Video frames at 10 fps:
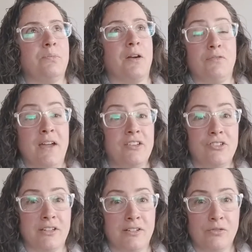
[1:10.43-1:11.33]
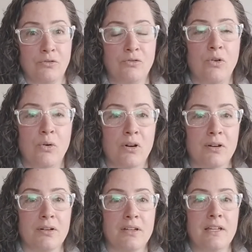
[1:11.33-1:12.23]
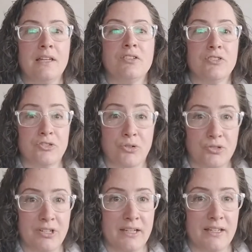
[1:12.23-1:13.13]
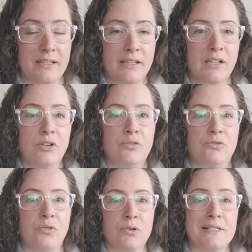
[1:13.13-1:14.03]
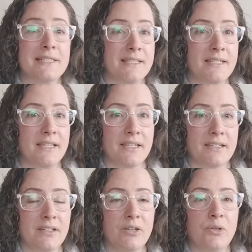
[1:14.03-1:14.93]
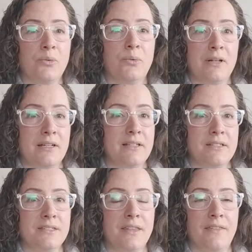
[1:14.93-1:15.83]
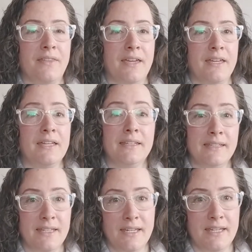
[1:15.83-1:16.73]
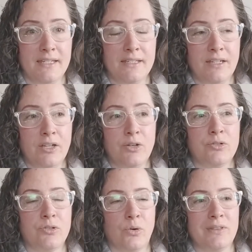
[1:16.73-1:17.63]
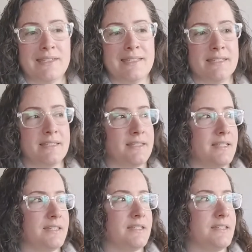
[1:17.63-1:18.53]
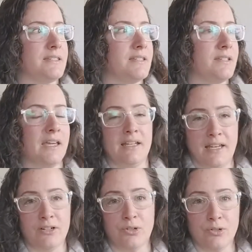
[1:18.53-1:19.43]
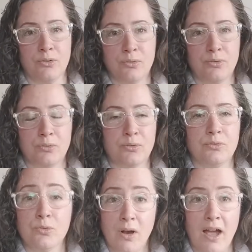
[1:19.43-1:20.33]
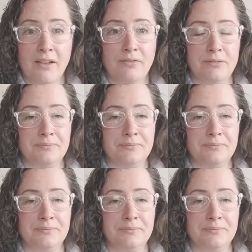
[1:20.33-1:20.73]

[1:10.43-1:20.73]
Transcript: affection for searching, for seeking what it is that they need. So this is an inner drive